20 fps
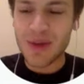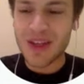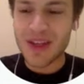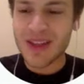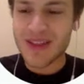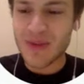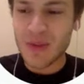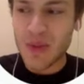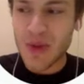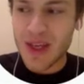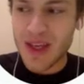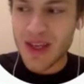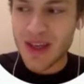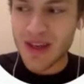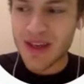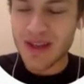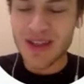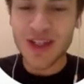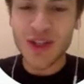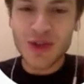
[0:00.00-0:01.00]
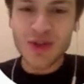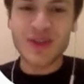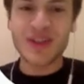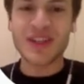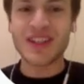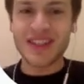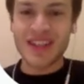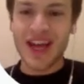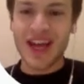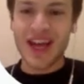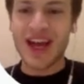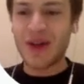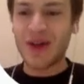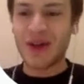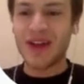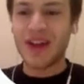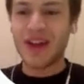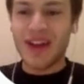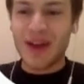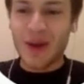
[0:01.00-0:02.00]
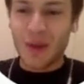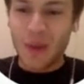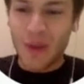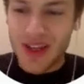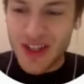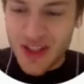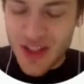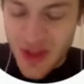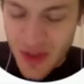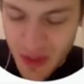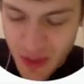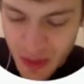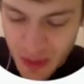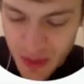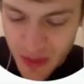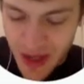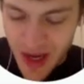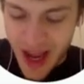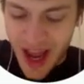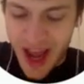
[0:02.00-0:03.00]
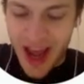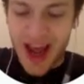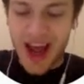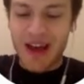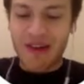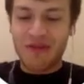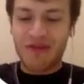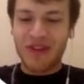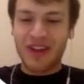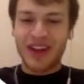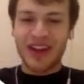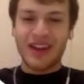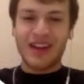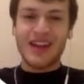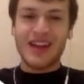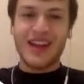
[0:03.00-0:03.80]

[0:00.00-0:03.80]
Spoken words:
Because teachers can tell when you have,